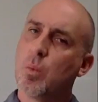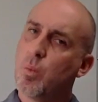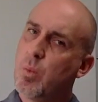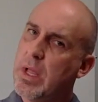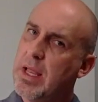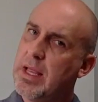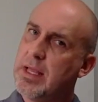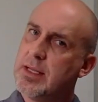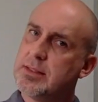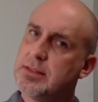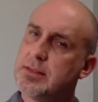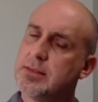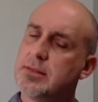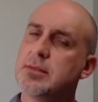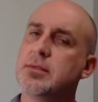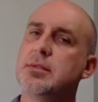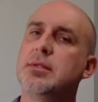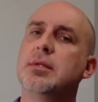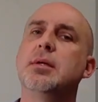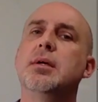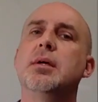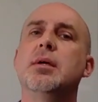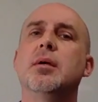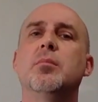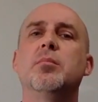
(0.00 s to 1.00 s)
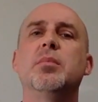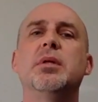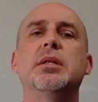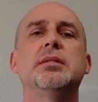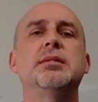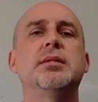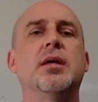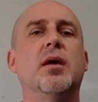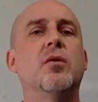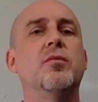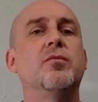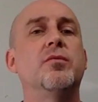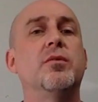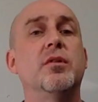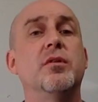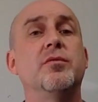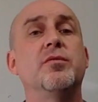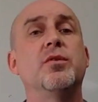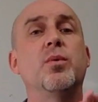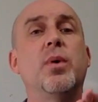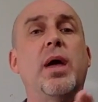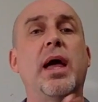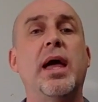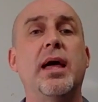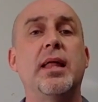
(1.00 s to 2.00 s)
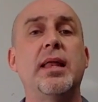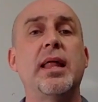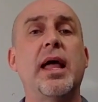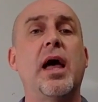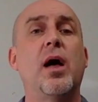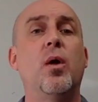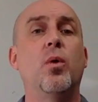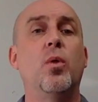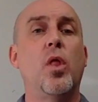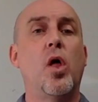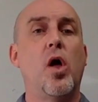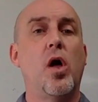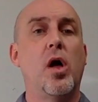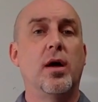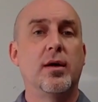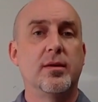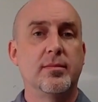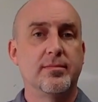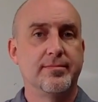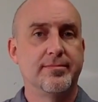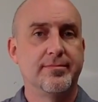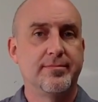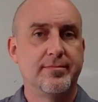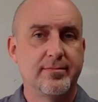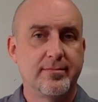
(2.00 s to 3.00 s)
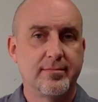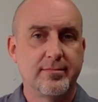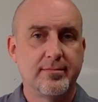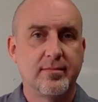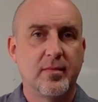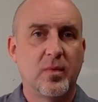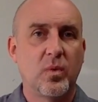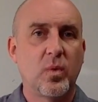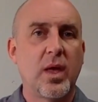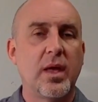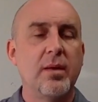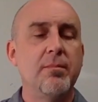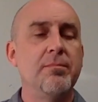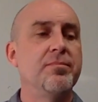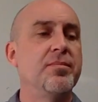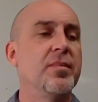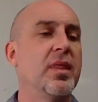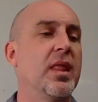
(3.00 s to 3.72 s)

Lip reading: Wait. But it's helpful if you add how long, okay?